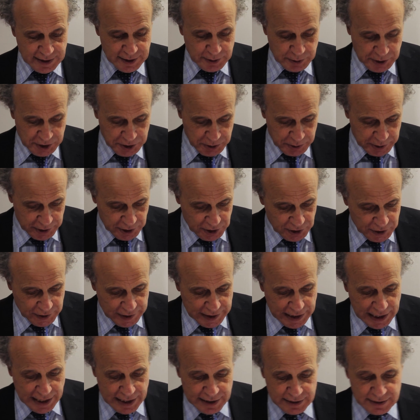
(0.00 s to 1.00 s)
which we'll
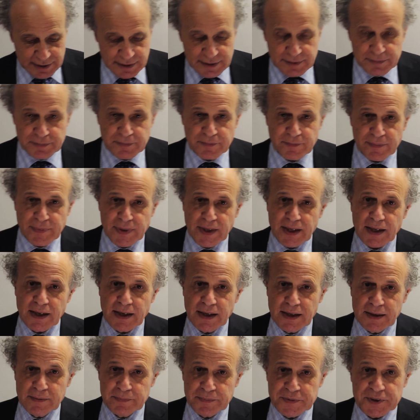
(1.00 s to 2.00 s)
look at.
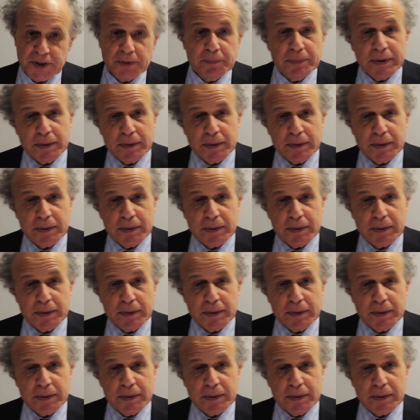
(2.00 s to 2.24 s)
Some